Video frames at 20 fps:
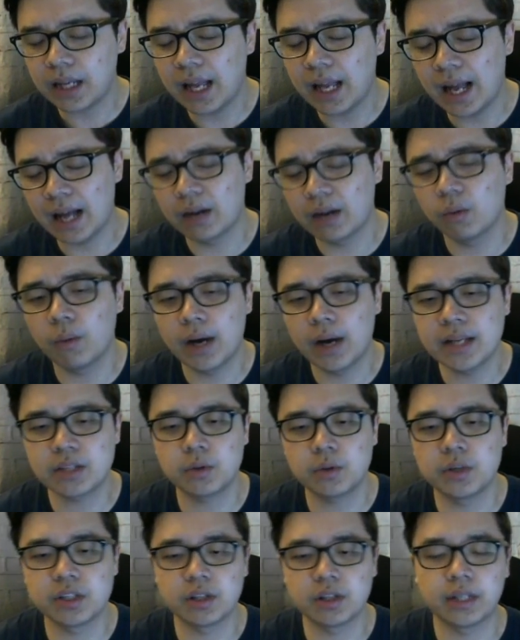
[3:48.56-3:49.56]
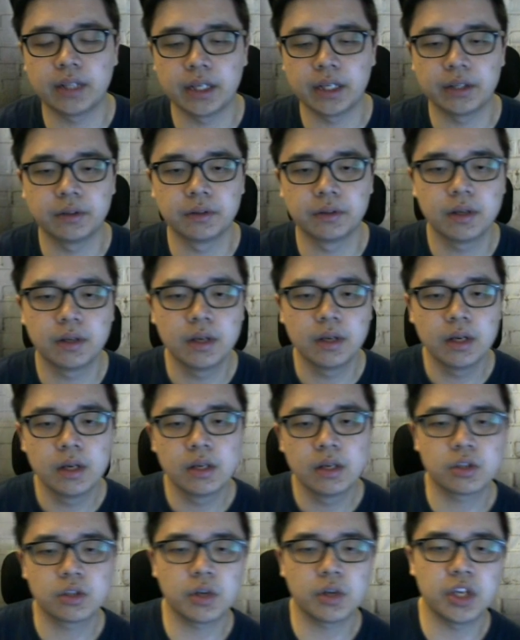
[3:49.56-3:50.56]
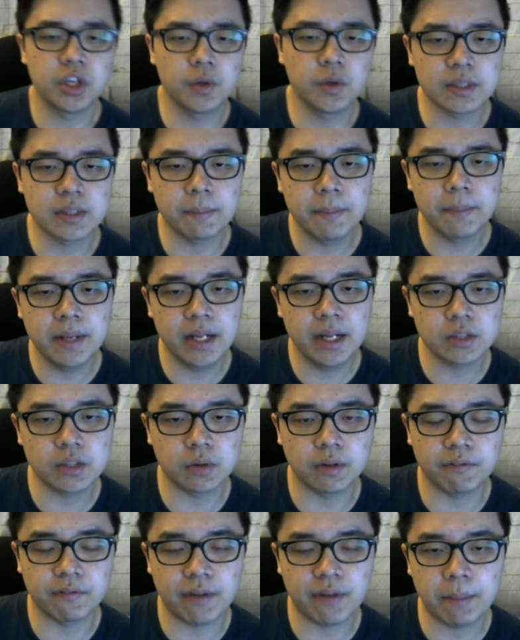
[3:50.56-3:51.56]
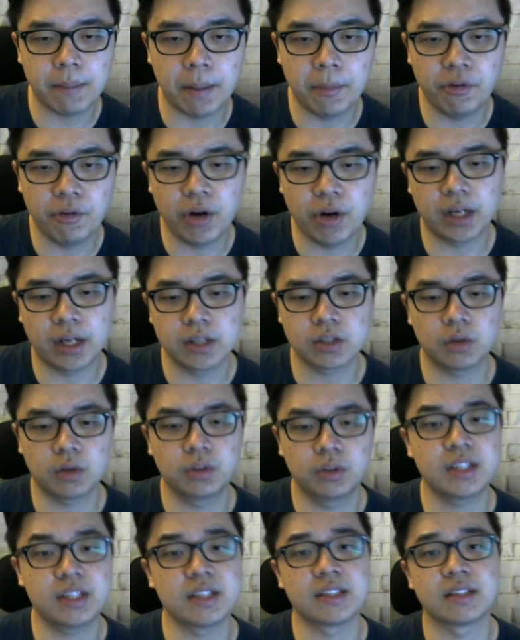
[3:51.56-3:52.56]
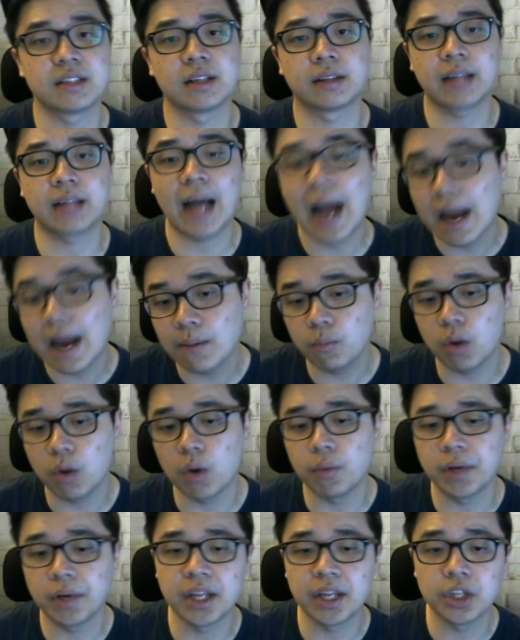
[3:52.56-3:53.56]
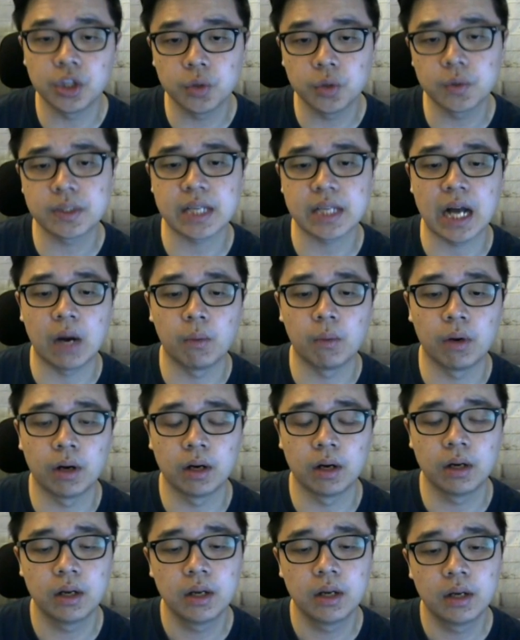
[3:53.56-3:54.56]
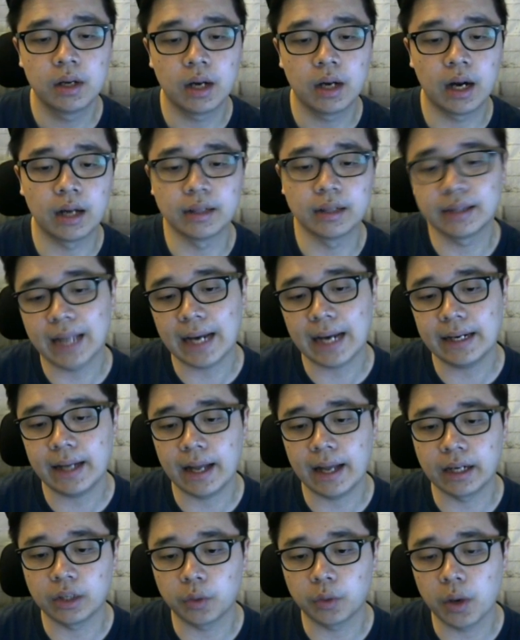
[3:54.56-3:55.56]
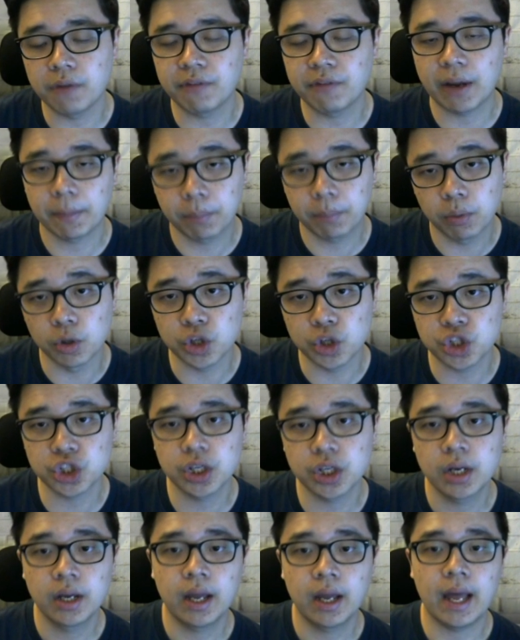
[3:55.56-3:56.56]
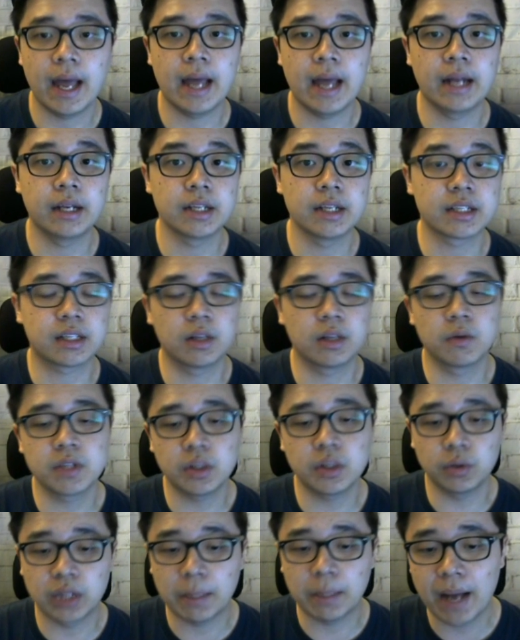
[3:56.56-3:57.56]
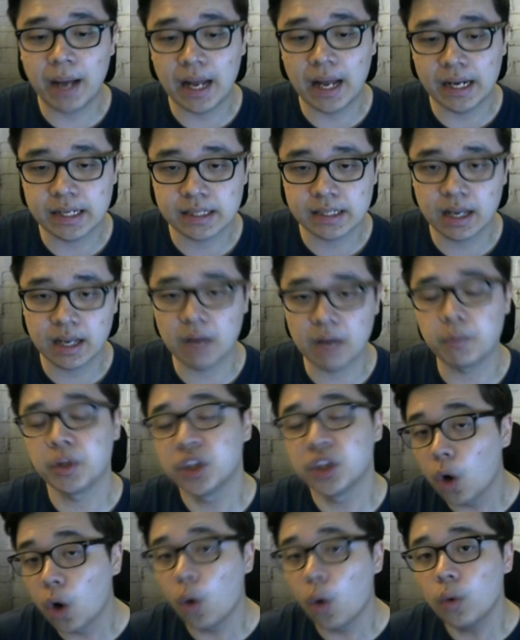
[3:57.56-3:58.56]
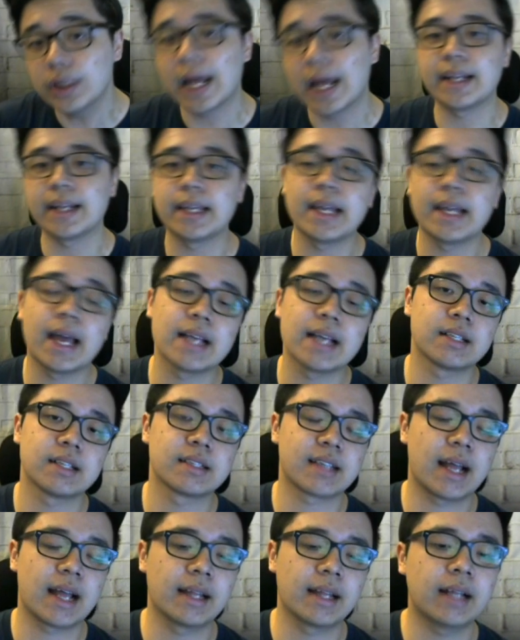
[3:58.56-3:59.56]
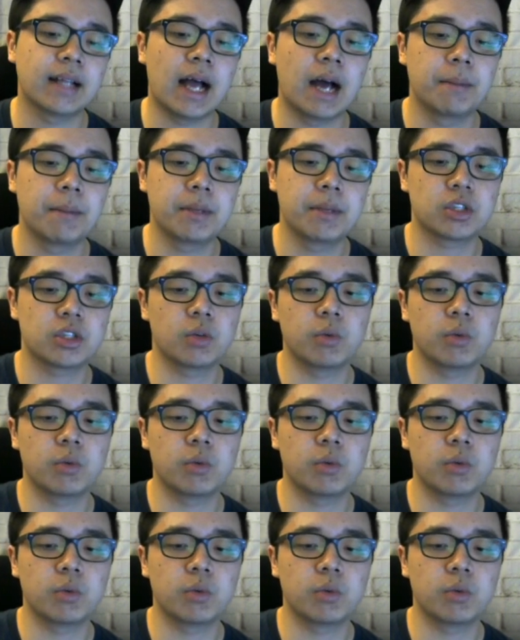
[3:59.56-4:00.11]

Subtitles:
otherwise, so it's not that good. So he used the minions to defend my Baby Dragon, so this is the time where we can use our Knight and Graveyard push. And it's closing to double elixir, and we know that he has the Skeleton Army, so